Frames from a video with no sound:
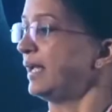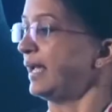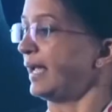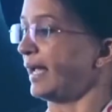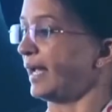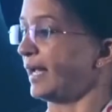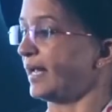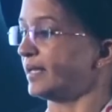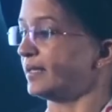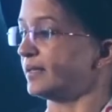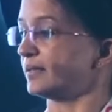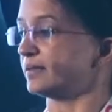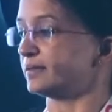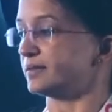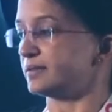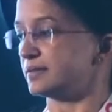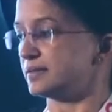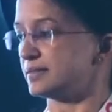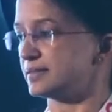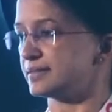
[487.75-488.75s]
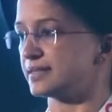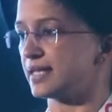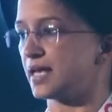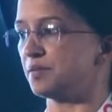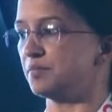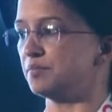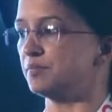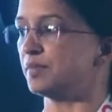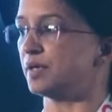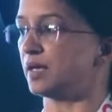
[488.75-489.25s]
and
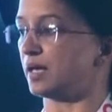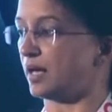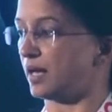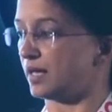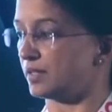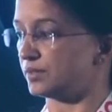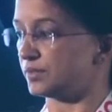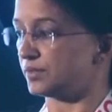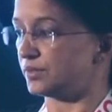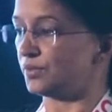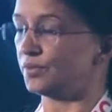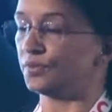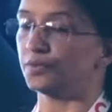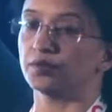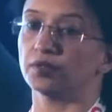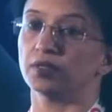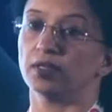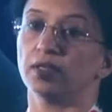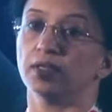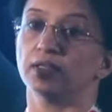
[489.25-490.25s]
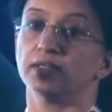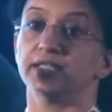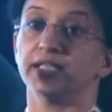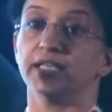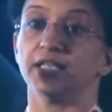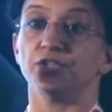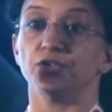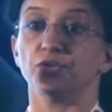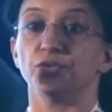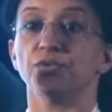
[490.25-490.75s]
some other,
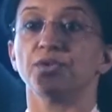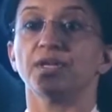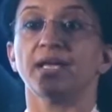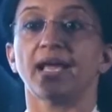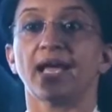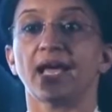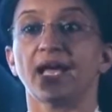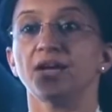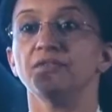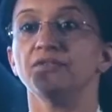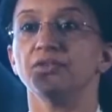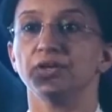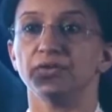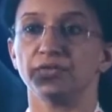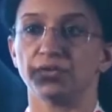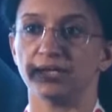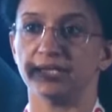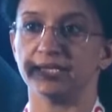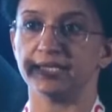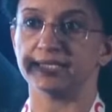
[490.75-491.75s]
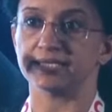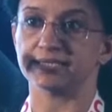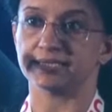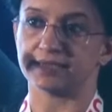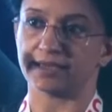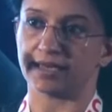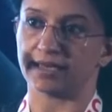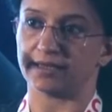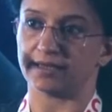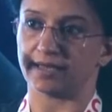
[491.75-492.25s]
they don't have a release
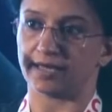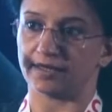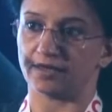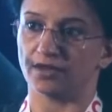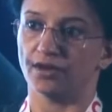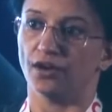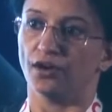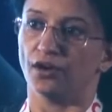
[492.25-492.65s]
date yet.